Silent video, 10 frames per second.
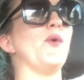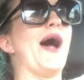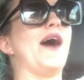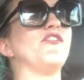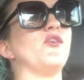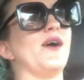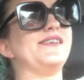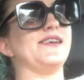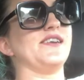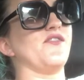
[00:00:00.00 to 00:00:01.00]
have to
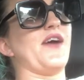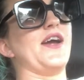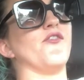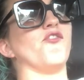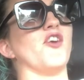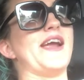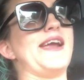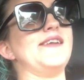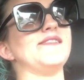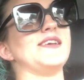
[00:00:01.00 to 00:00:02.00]
identify a
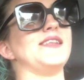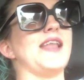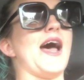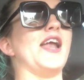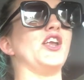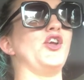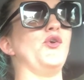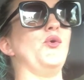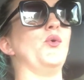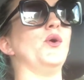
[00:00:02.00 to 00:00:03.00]
phrase that
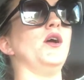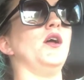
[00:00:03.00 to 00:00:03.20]
you,